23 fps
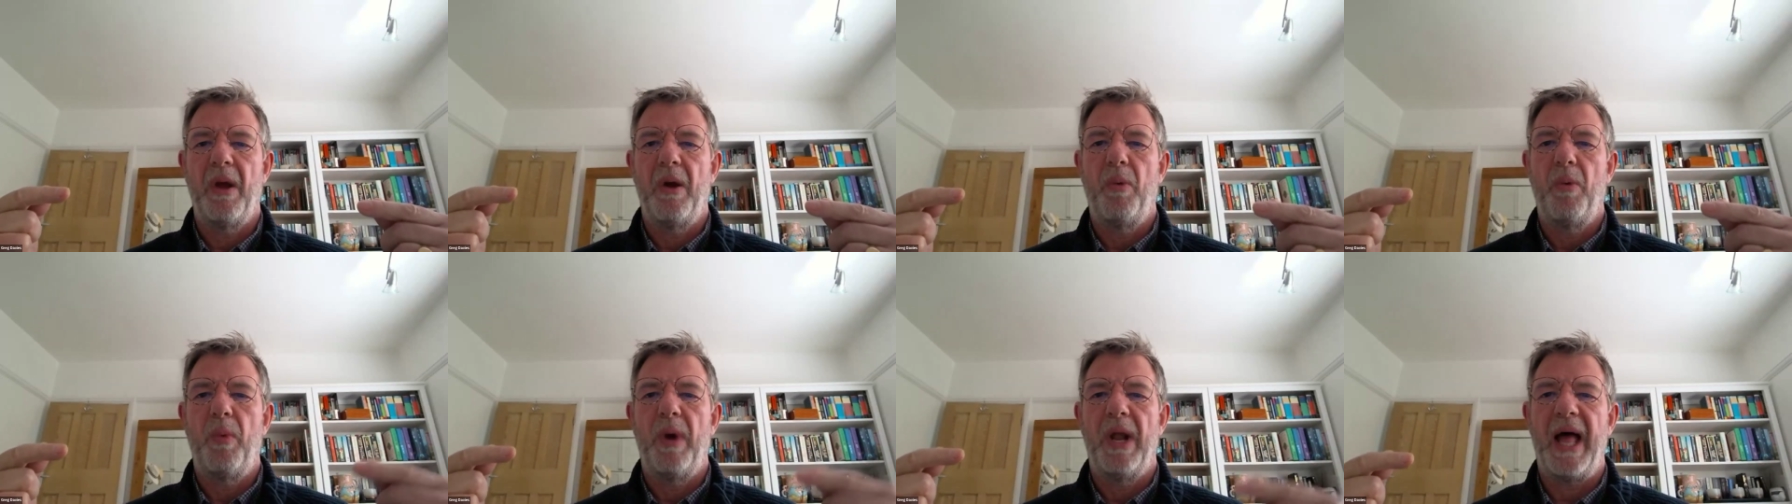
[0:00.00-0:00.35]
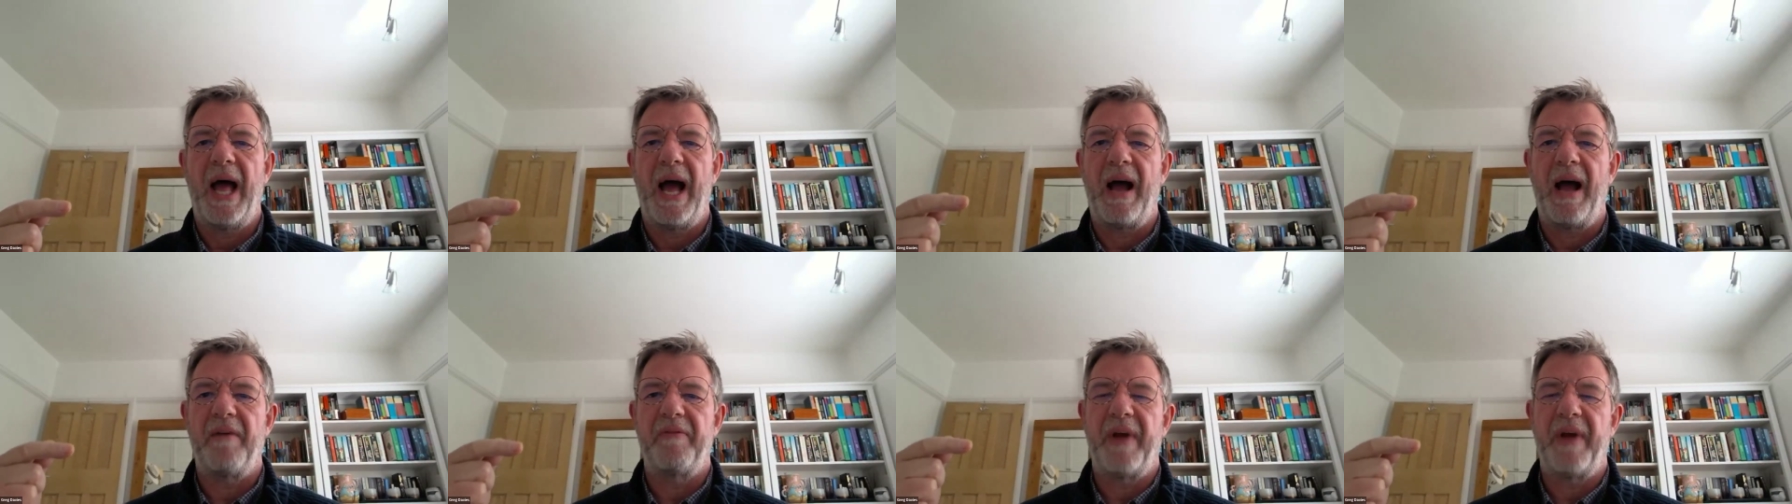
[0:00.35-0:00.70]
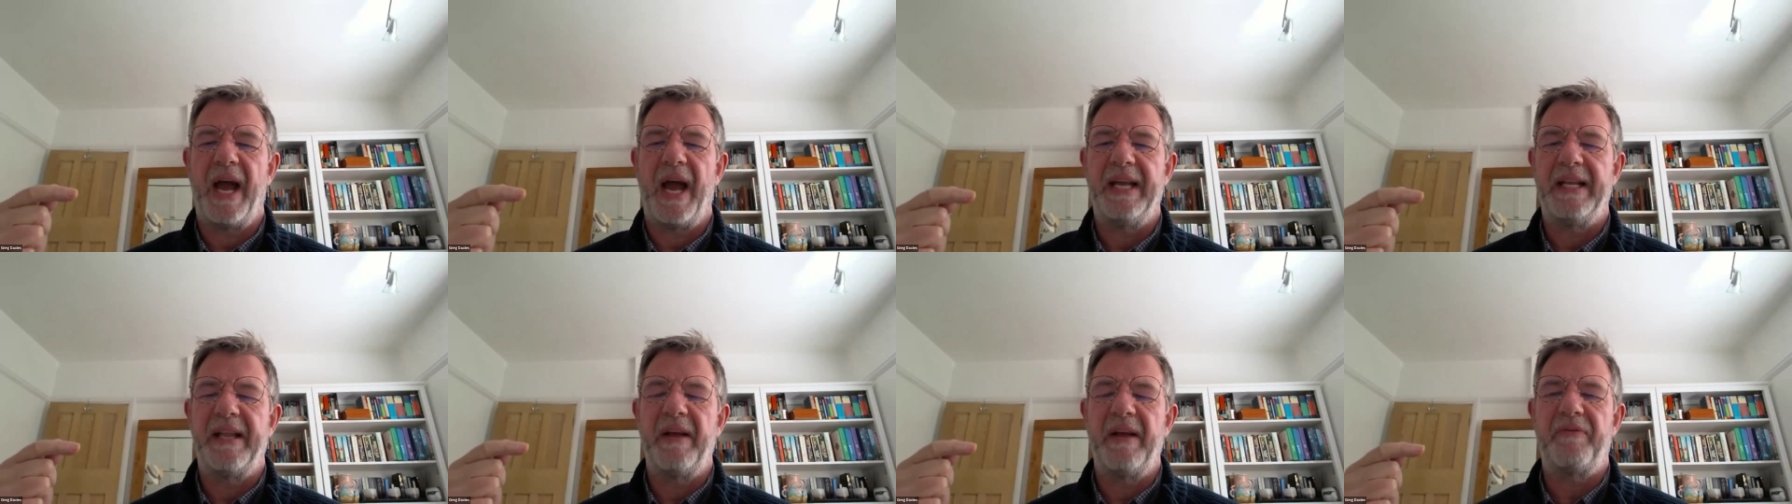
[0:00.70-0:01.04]
will have
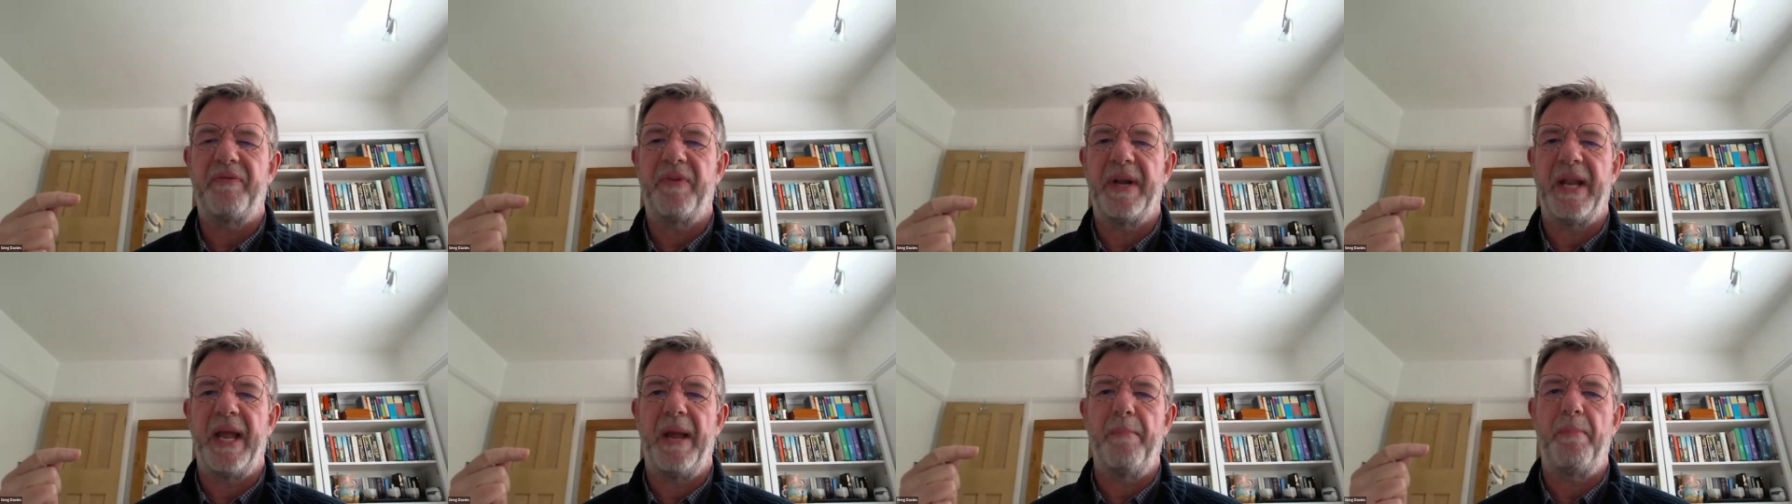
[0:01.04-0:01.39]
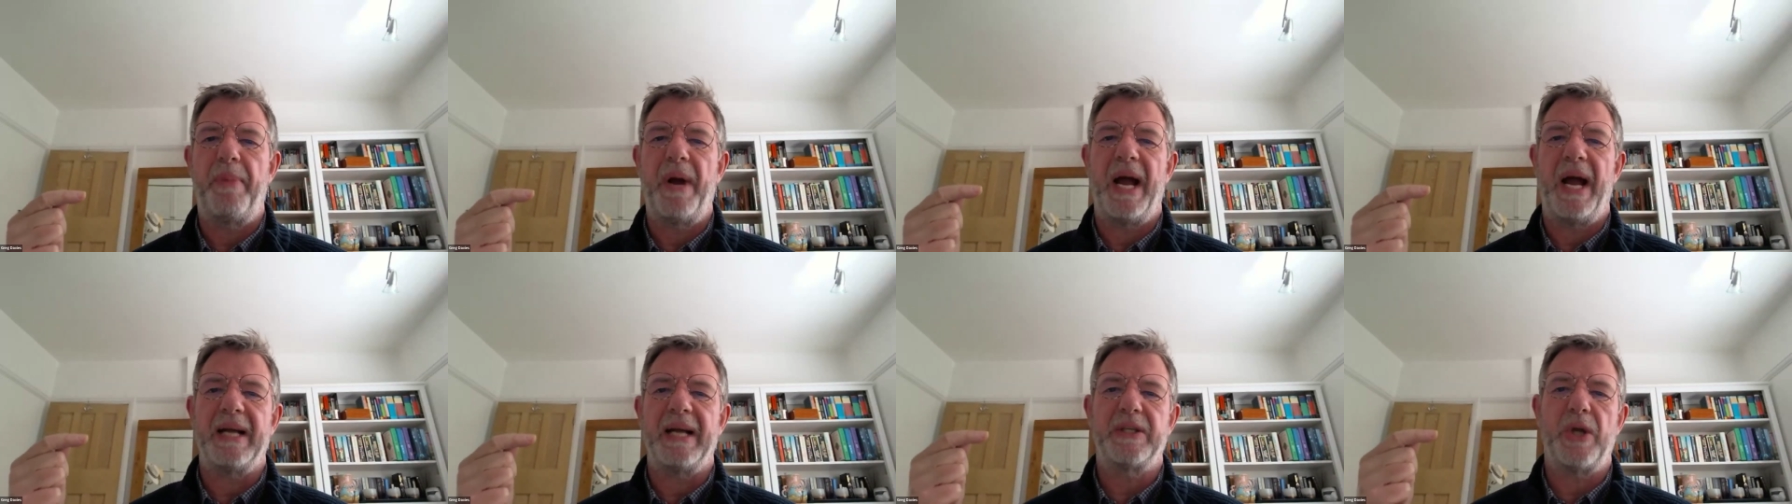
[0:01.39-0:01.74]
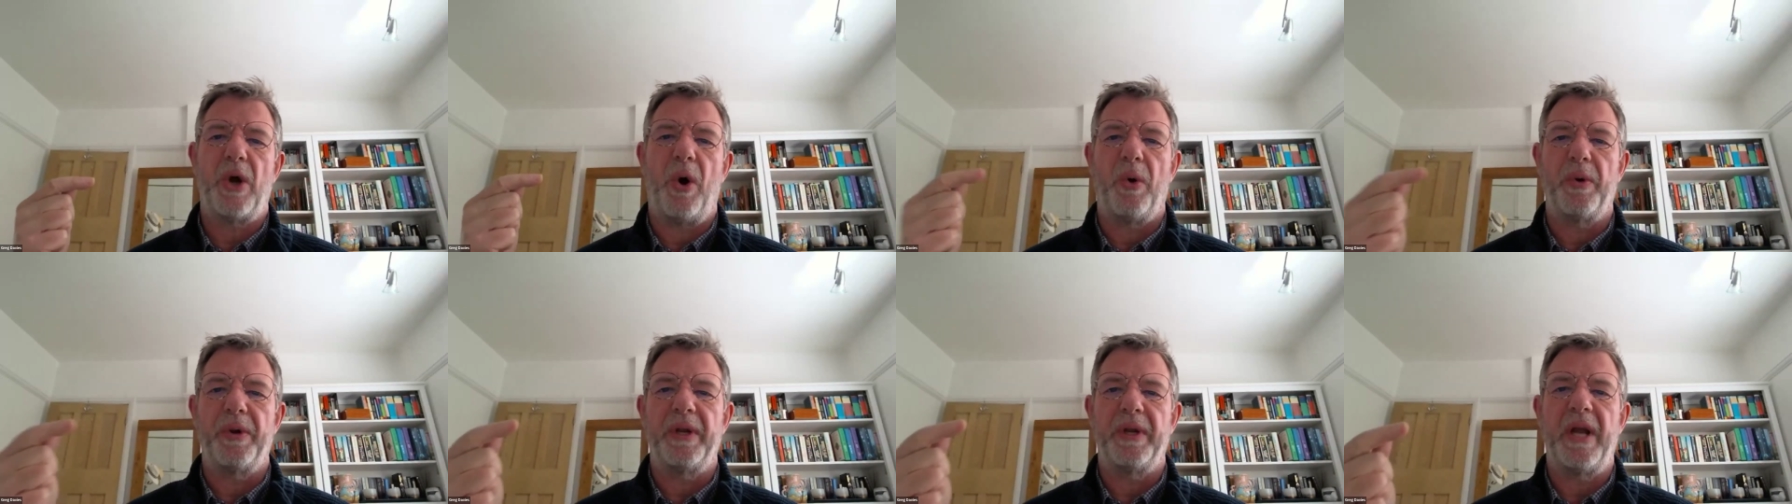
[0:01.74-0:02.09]
a different impact
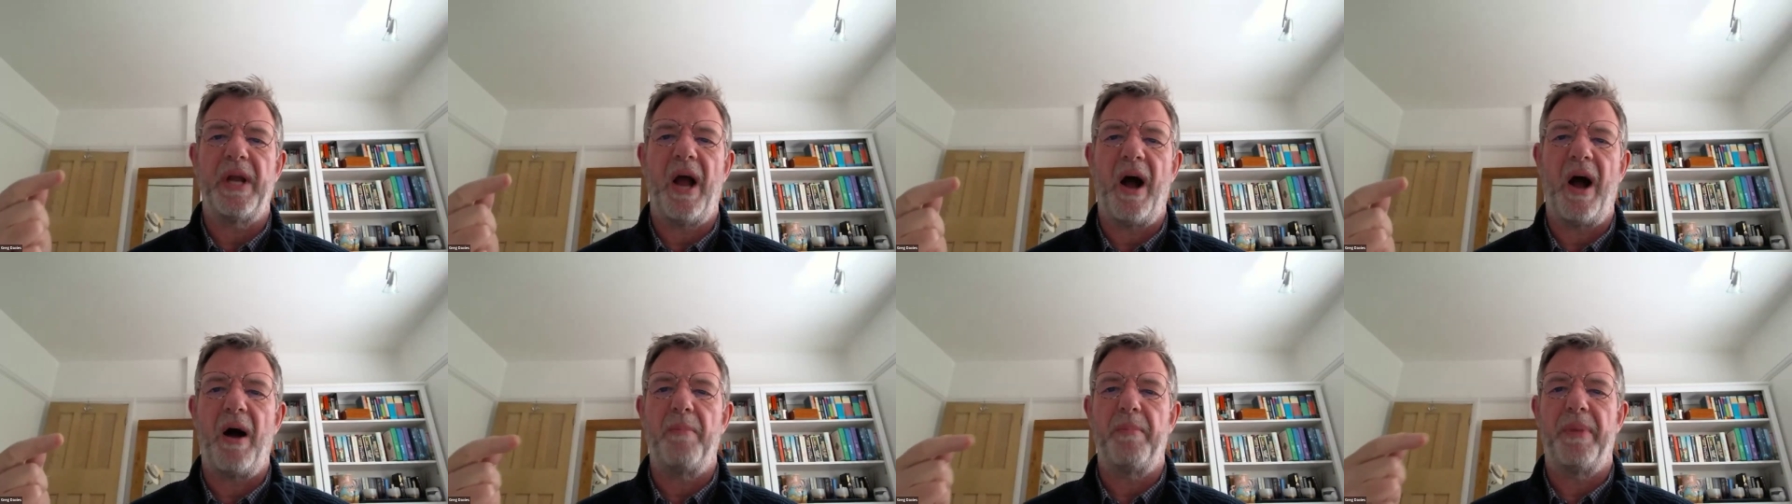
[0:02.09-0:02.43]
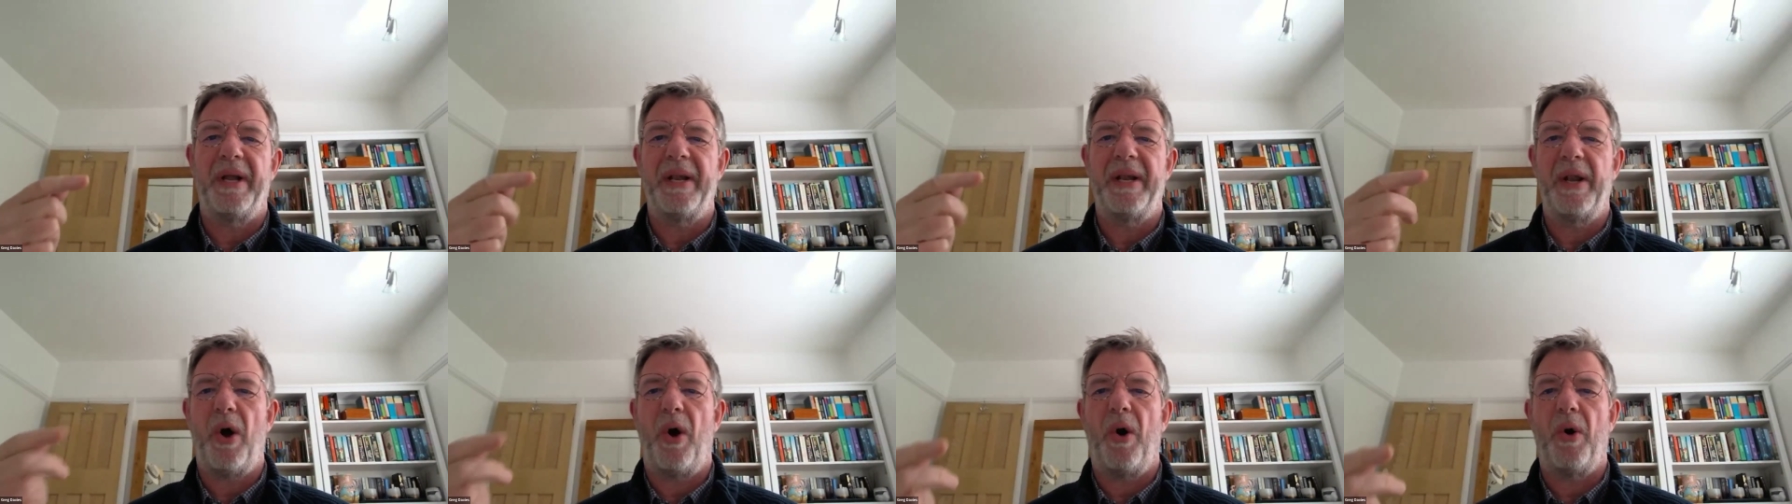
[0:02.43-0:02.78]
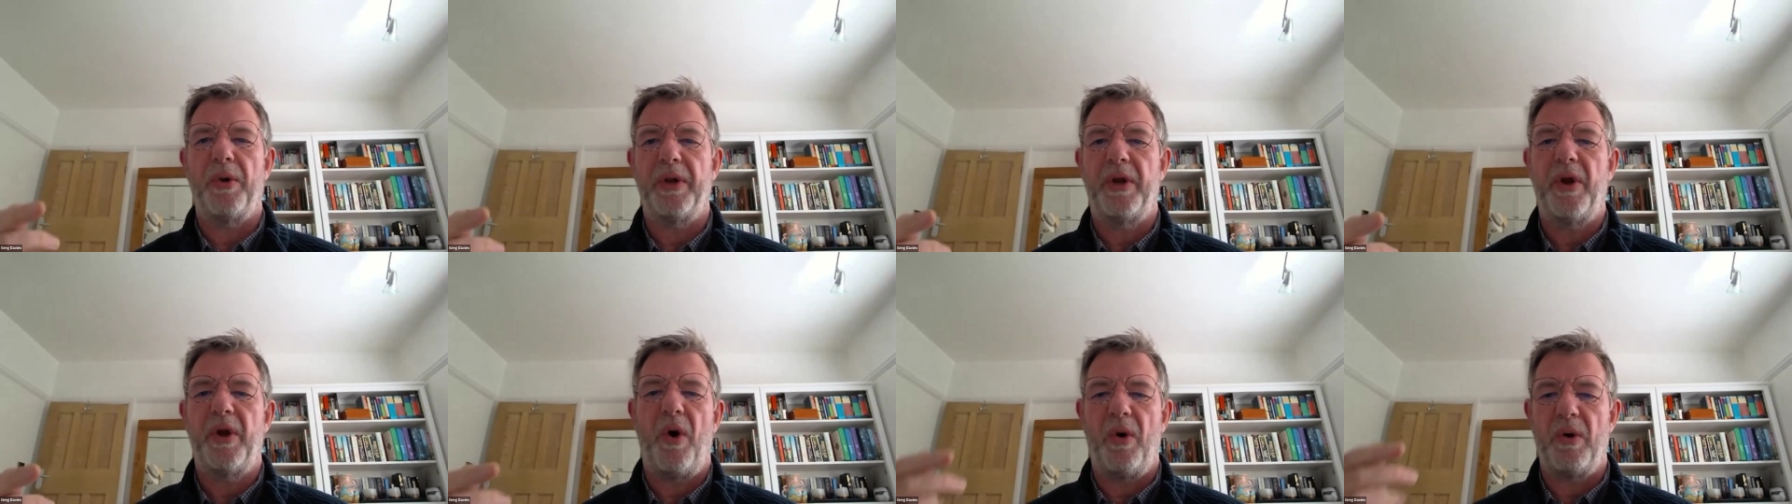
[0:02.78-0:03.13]
on carbon,
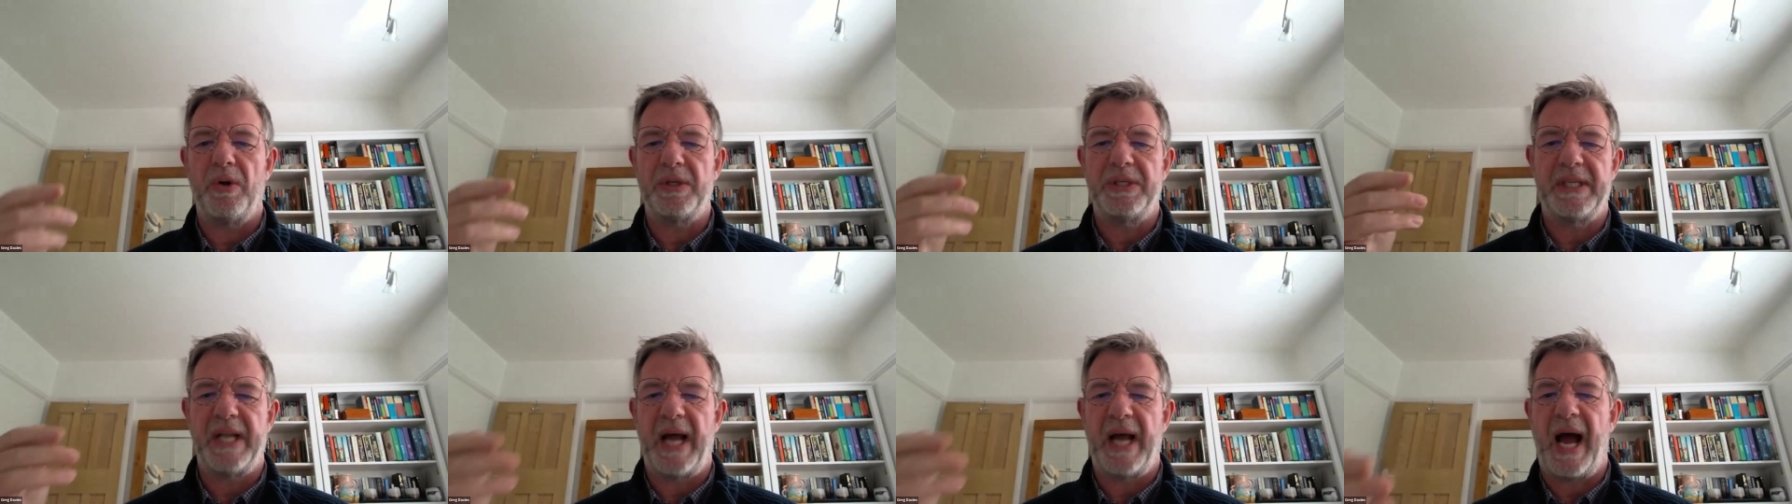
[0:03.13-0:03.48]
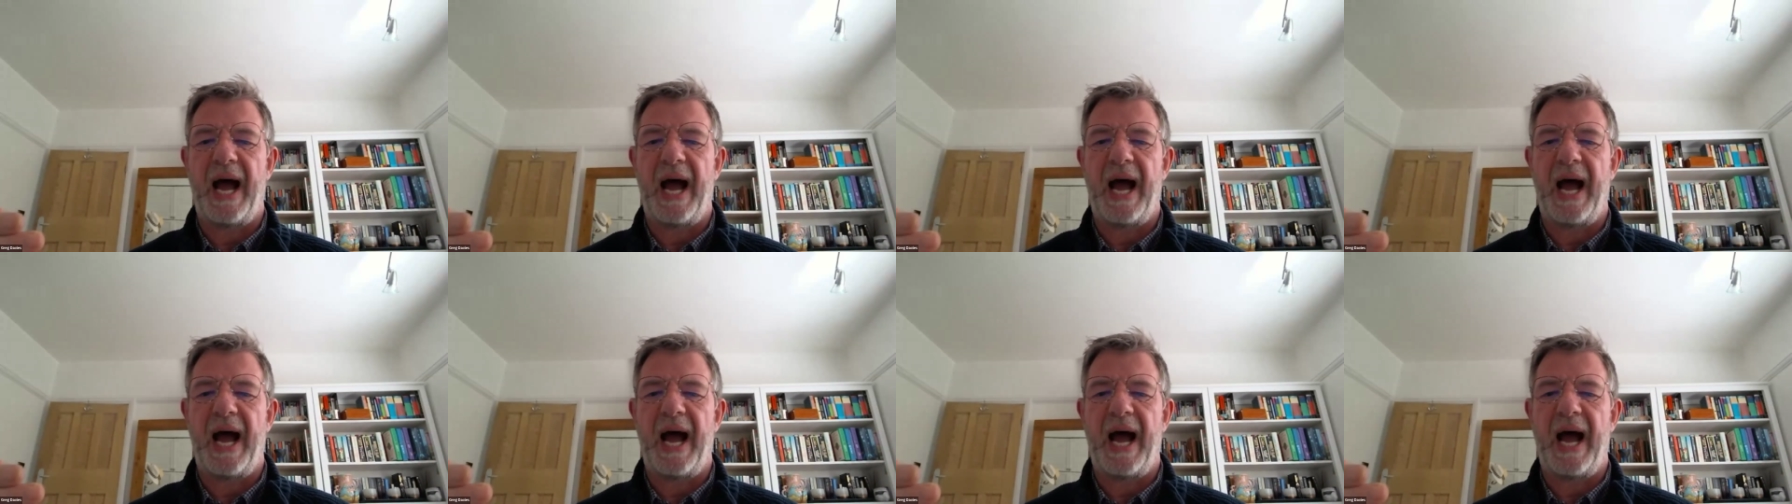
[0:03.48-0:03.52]
on cost,